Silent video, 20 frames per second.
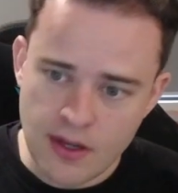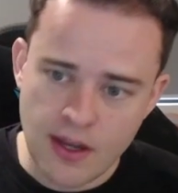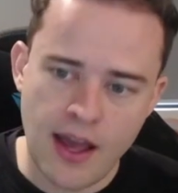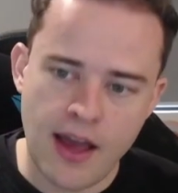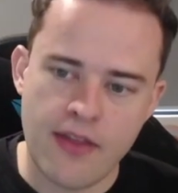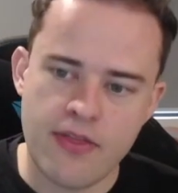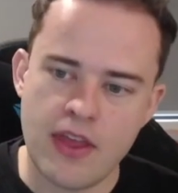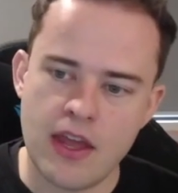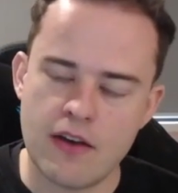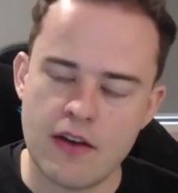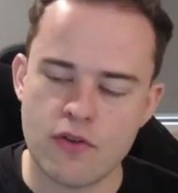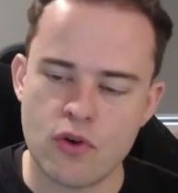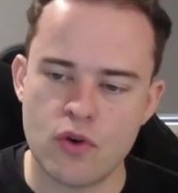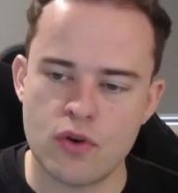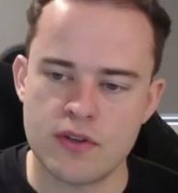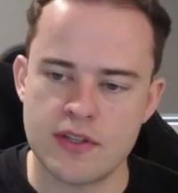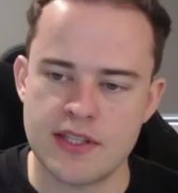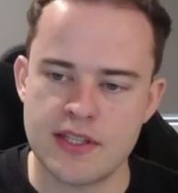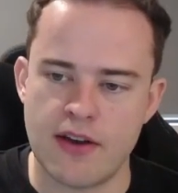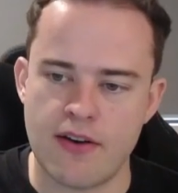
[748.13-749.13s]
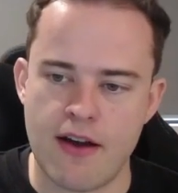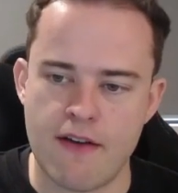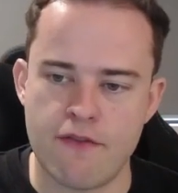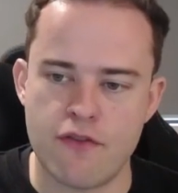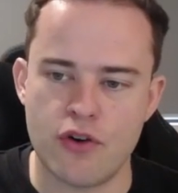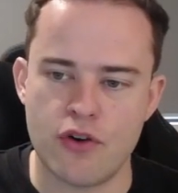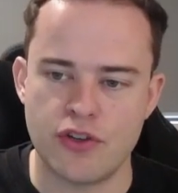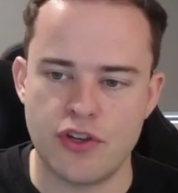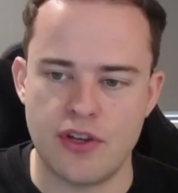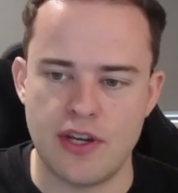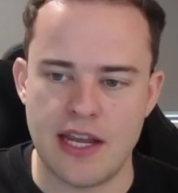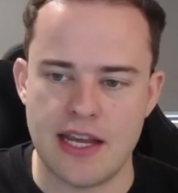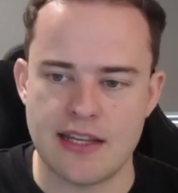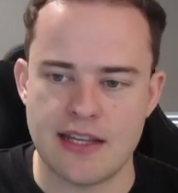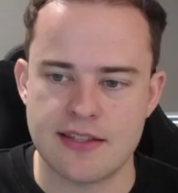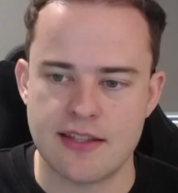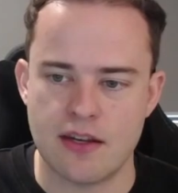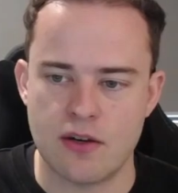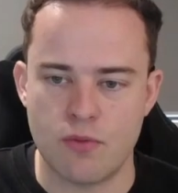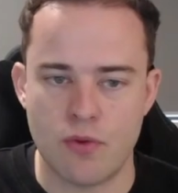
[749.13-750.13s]
And then, of course, there are foil
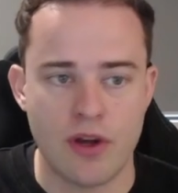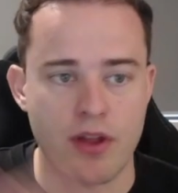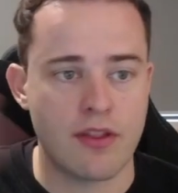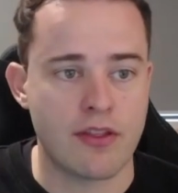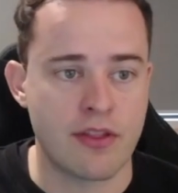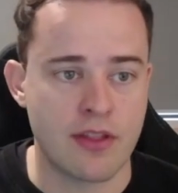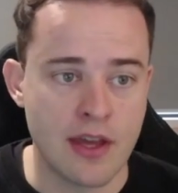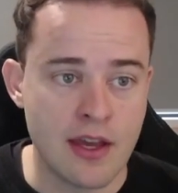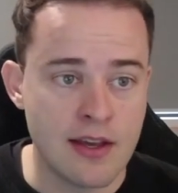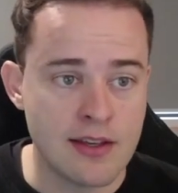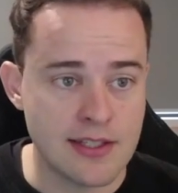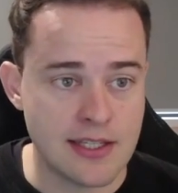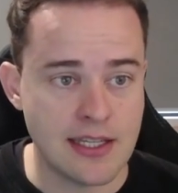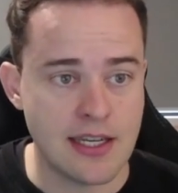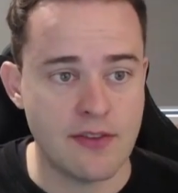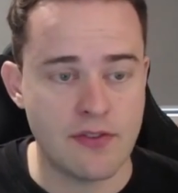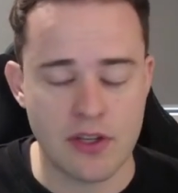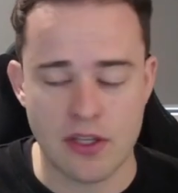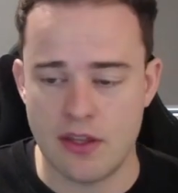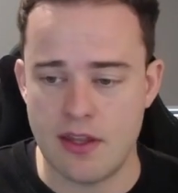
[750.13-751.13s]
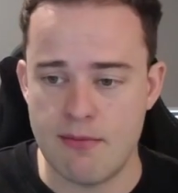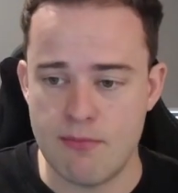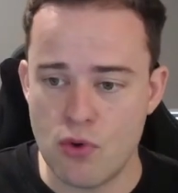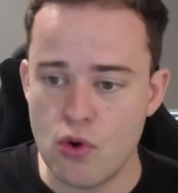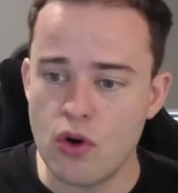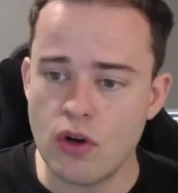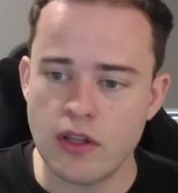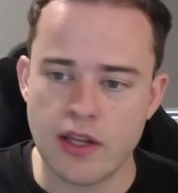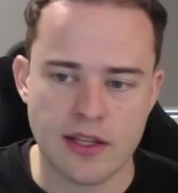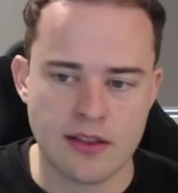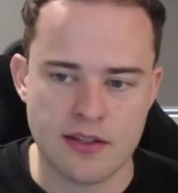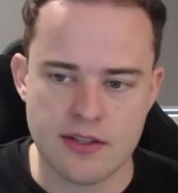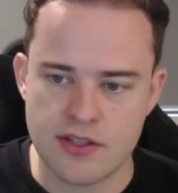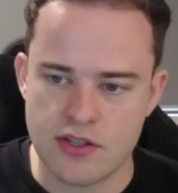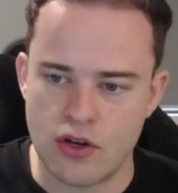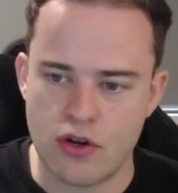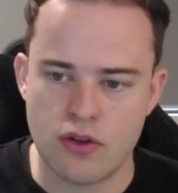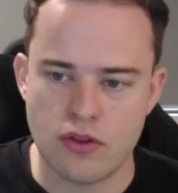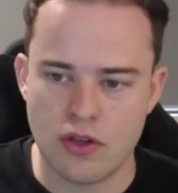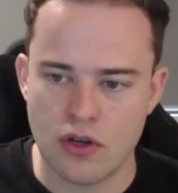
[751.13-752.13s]
uniques that are worth significantly more, like the
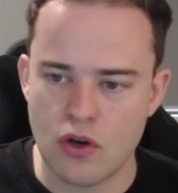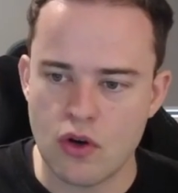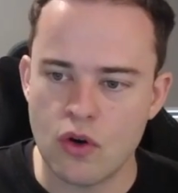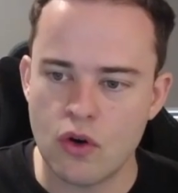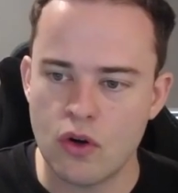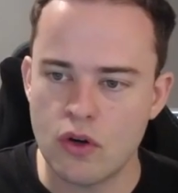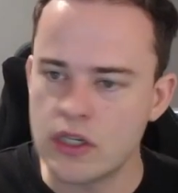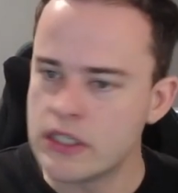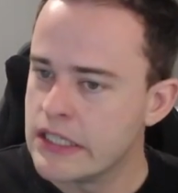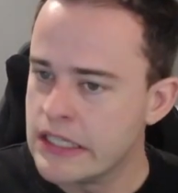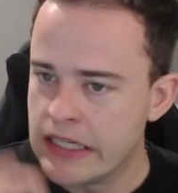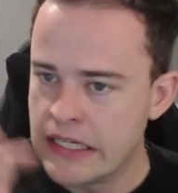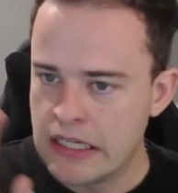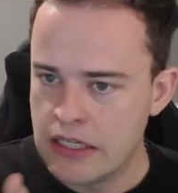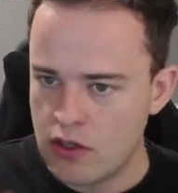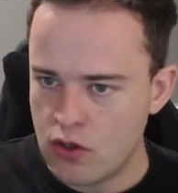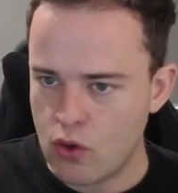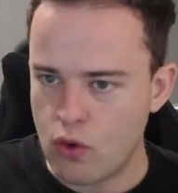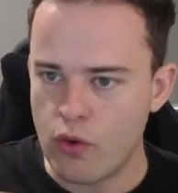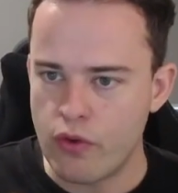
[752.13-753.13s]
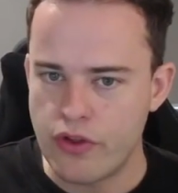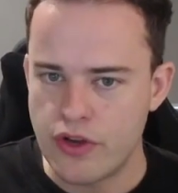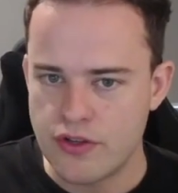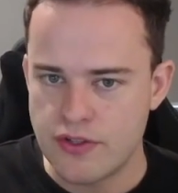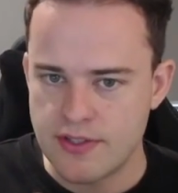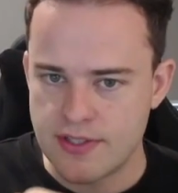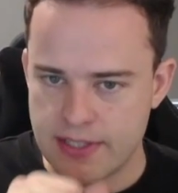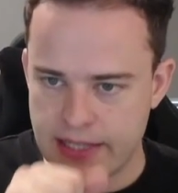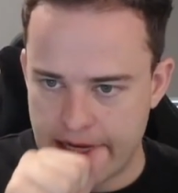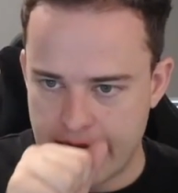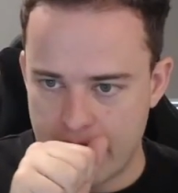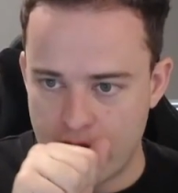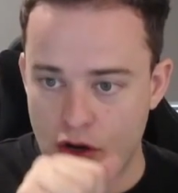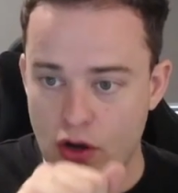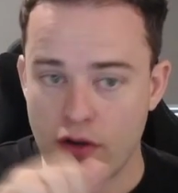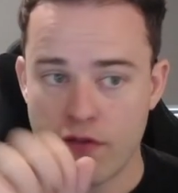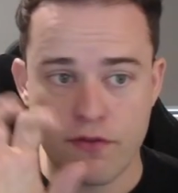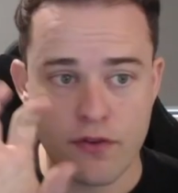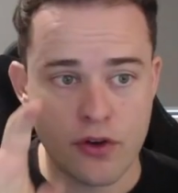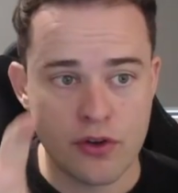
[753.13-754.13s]
stone, the core, all those
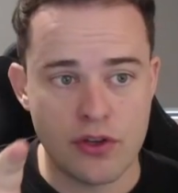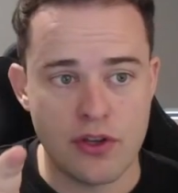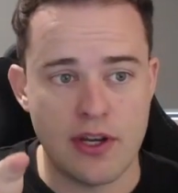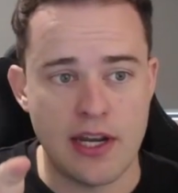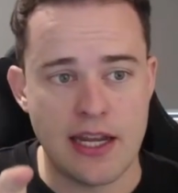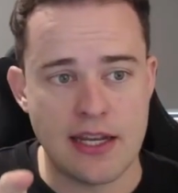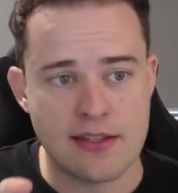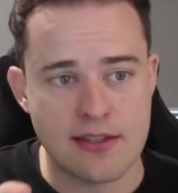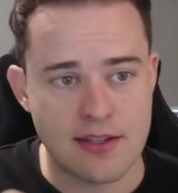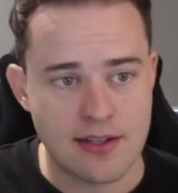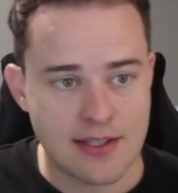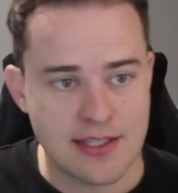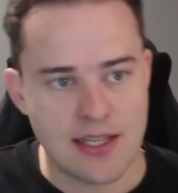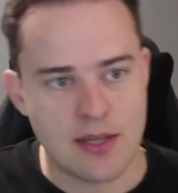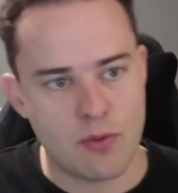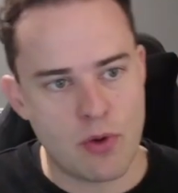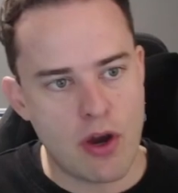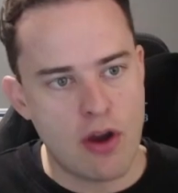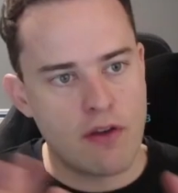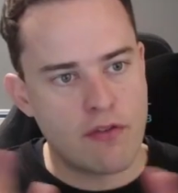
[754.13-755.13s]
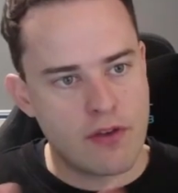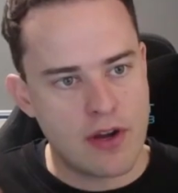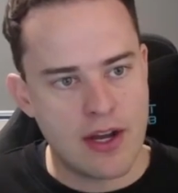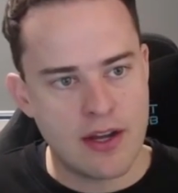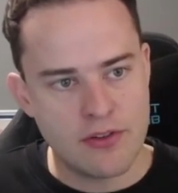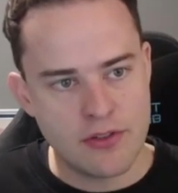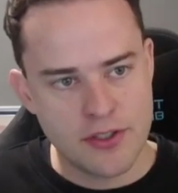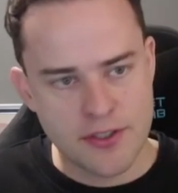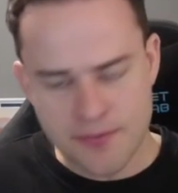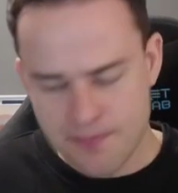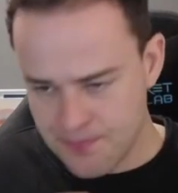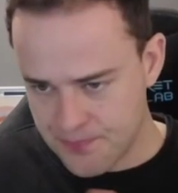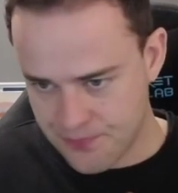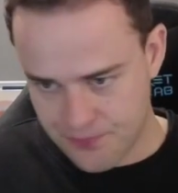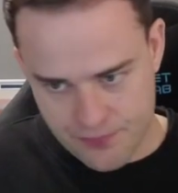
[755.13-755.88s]
non-foil uniques that I said were over 100.